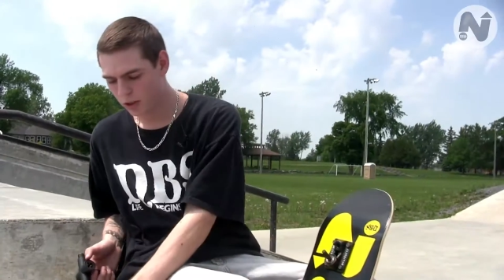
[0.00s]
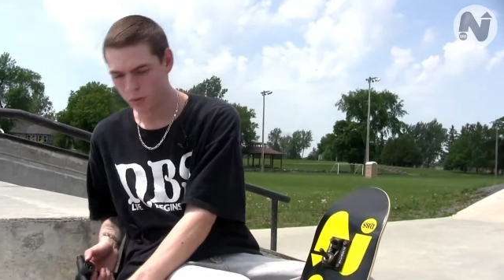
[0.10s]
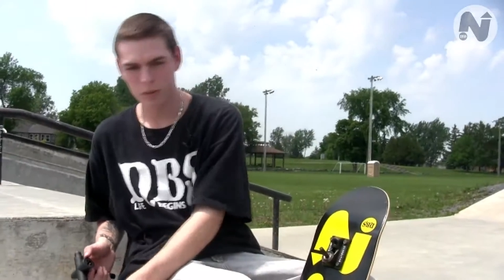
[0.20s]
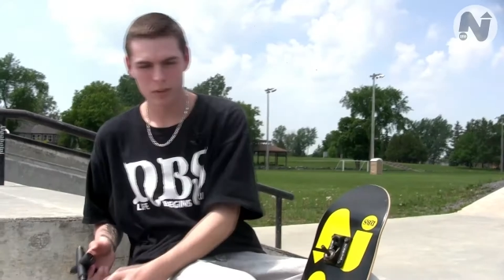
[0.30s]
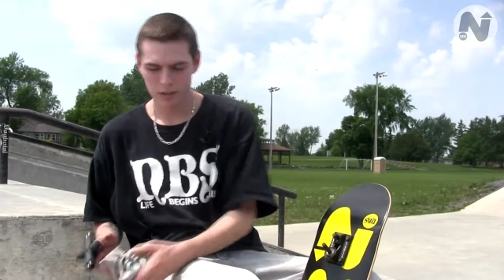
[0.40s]

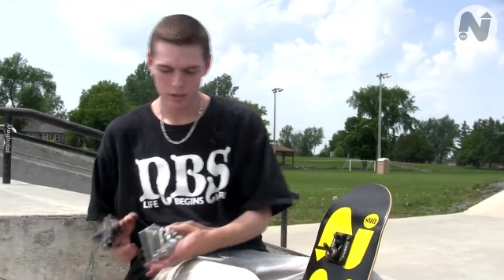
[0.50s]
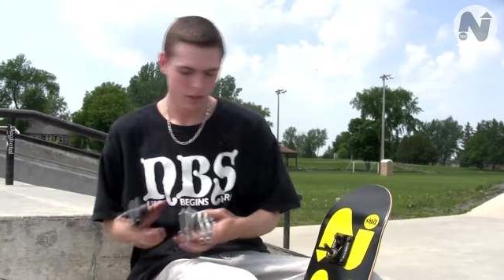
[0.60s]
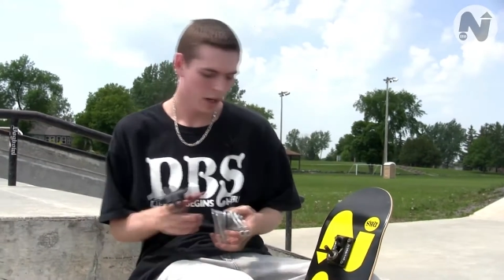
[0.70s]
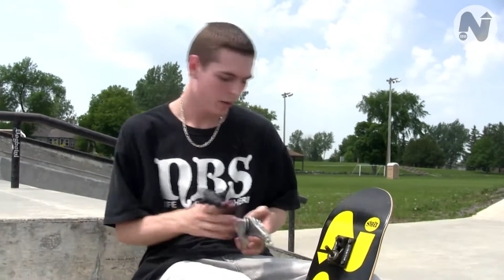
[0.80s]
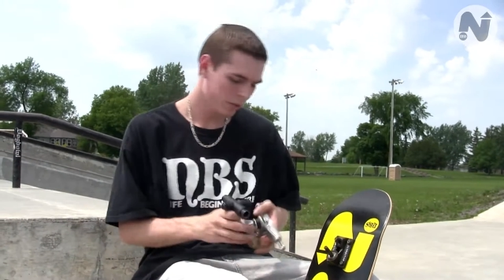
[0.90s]
So what I'm going to do
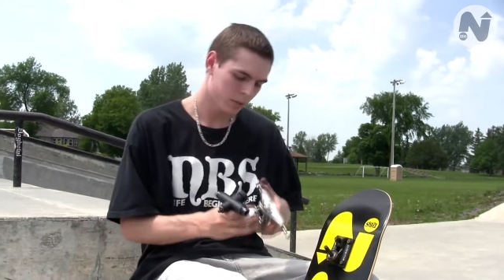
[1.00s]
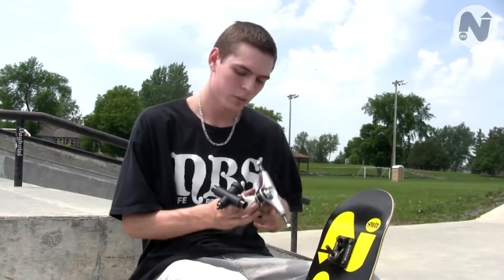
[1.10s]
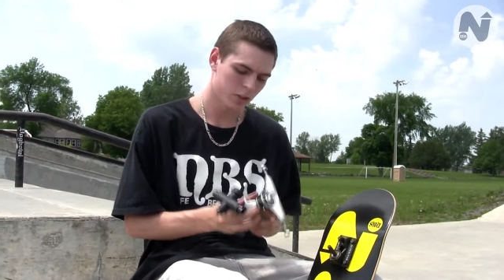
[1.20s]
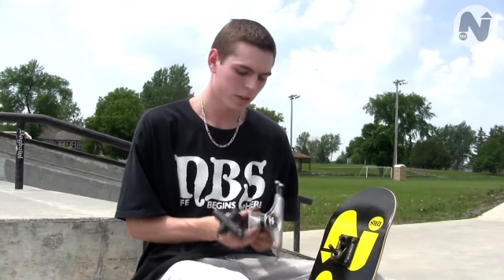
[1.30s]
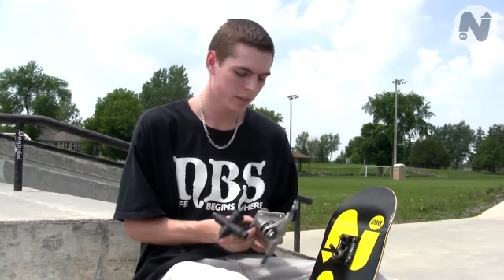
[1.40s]
now is I'm
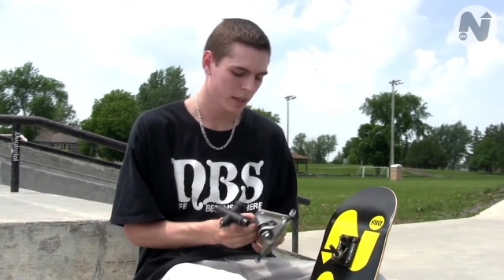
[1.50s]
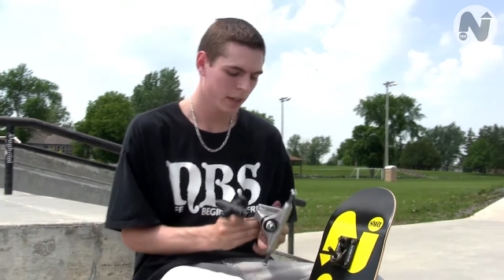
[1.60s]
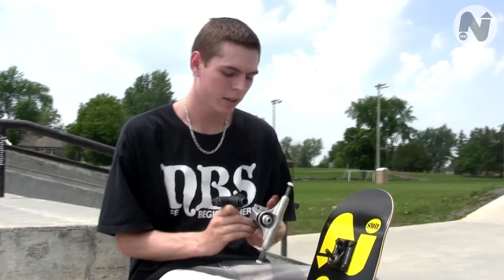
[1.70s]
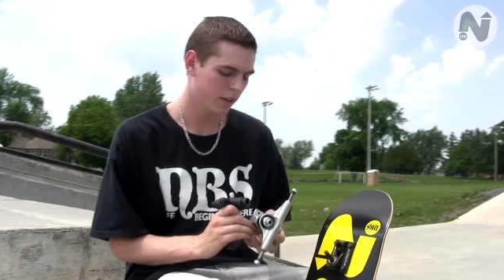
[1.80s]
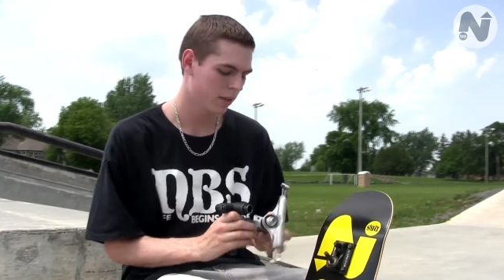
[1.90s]
just going to
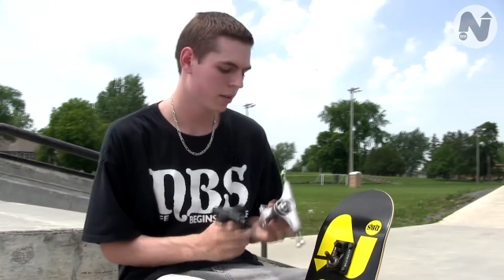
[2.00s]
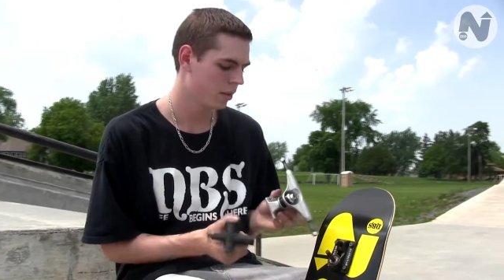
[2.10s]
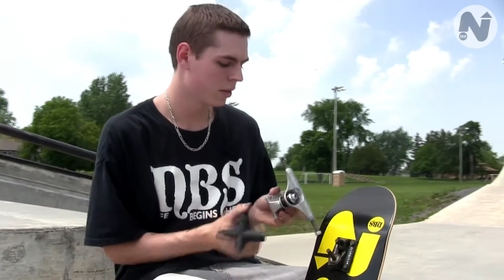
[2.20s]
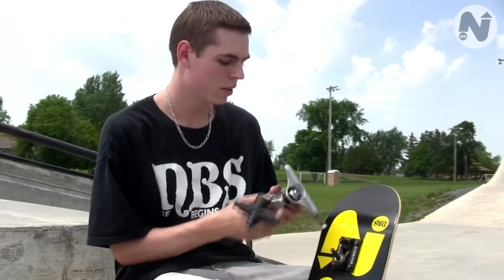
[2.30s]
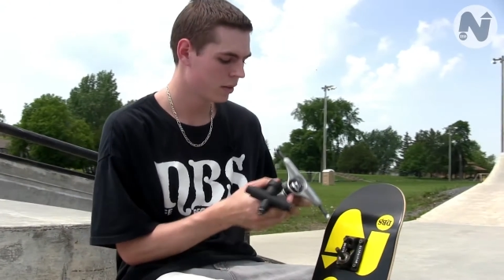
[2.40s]
take
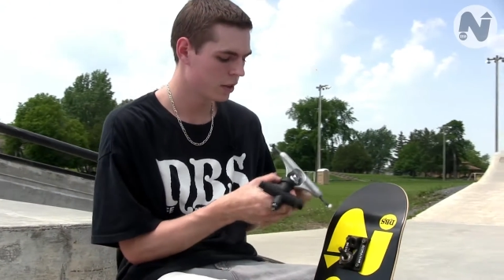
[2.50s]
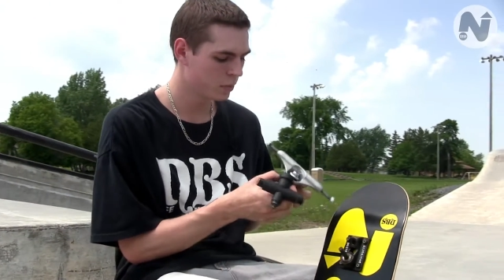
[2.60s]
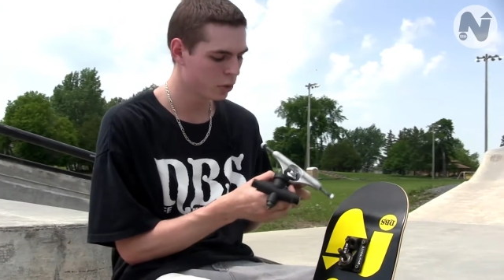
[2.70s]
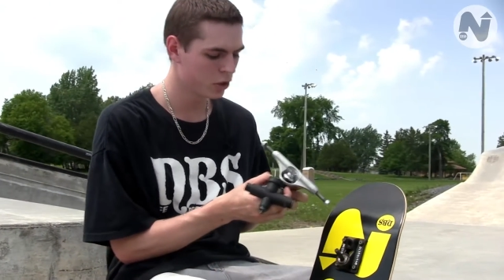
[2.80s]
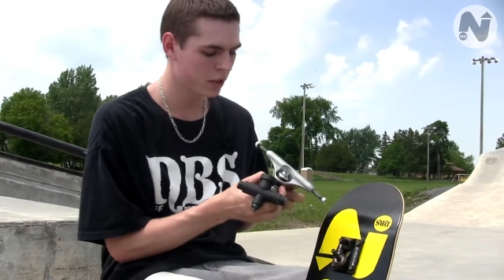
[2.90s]
these
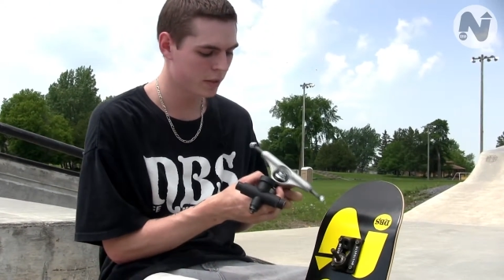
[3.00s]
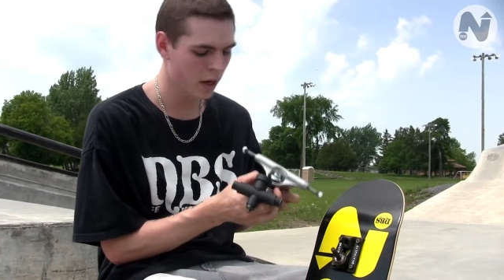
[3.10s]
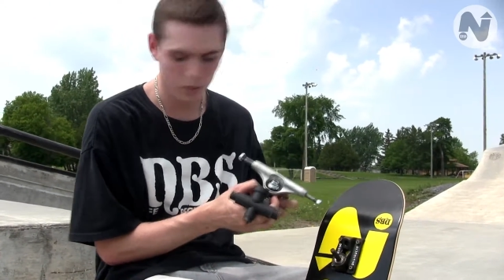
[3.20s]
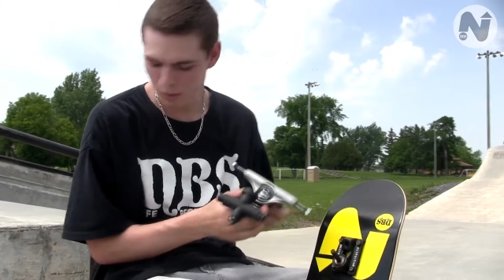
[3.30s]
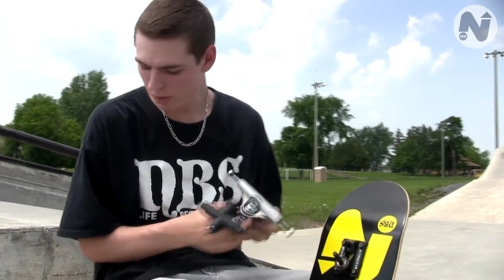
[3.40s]
bushings
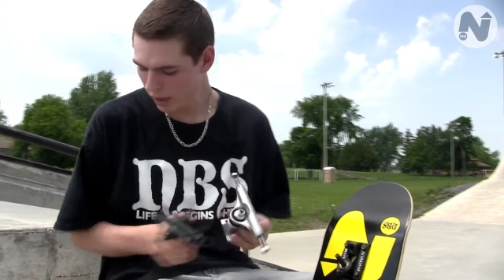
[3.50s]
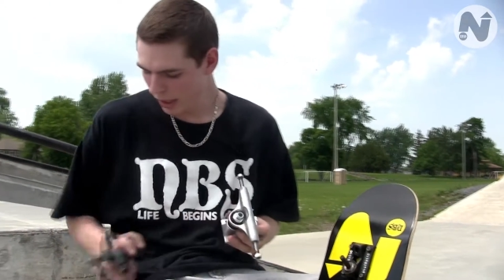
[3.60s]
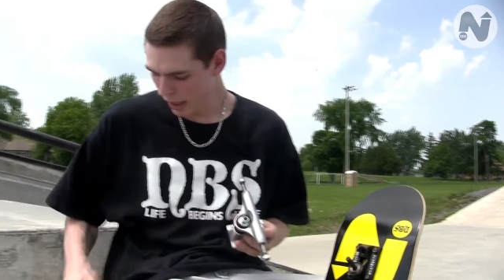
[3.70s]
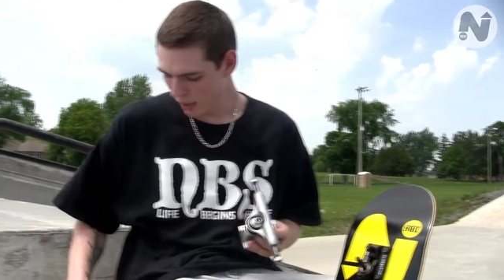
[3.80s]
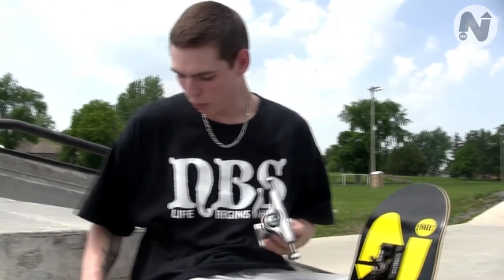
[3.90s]
out
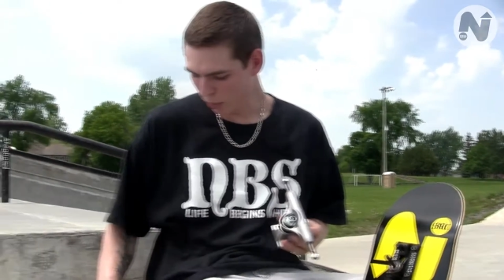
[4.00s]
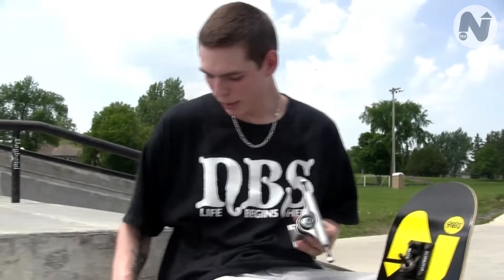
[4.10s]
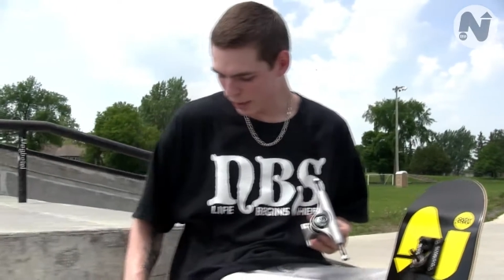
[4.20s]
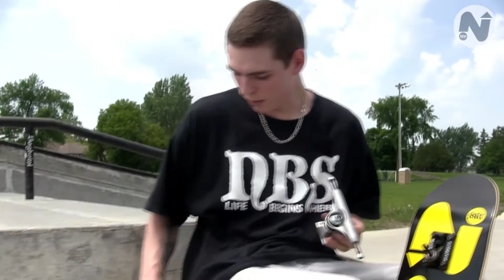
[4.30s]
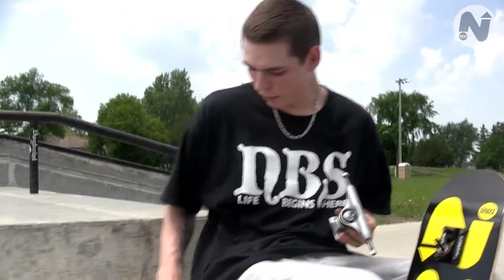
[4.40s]
and
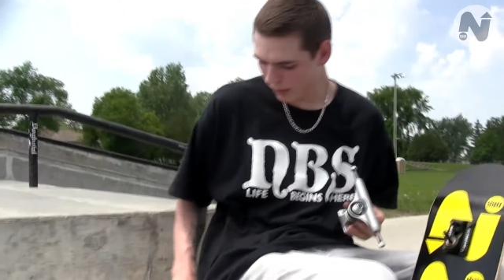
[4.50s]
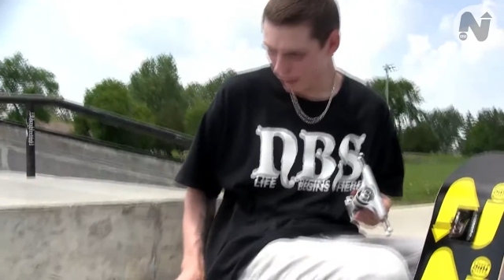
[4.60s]
replace them with